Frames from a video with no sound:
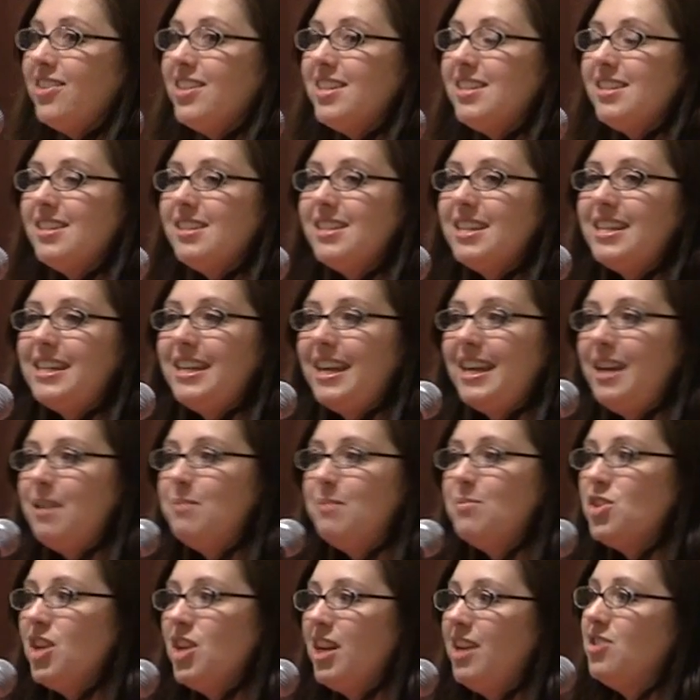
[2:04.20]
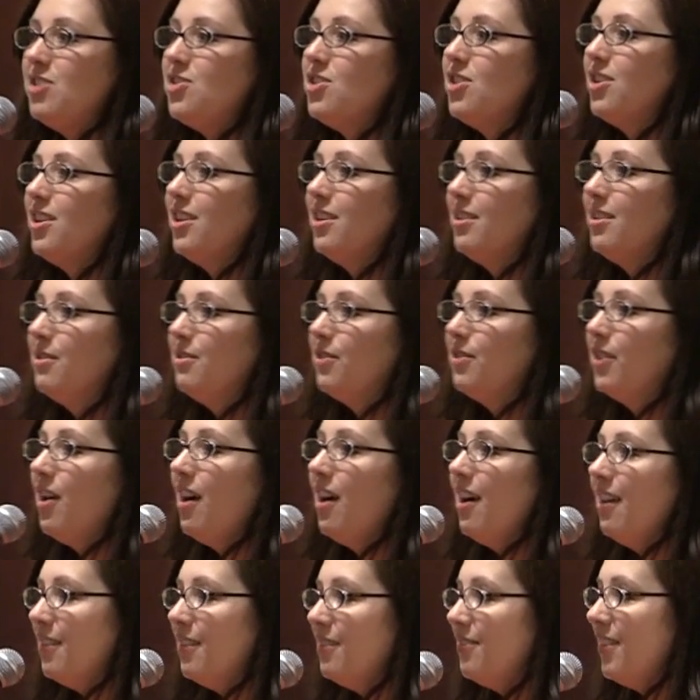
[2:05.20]
This is a game changer for
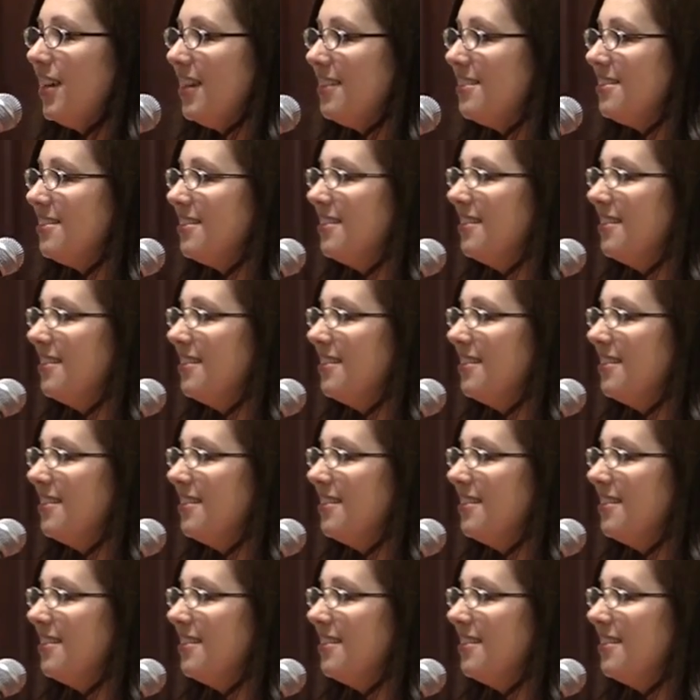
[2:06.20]
all of us.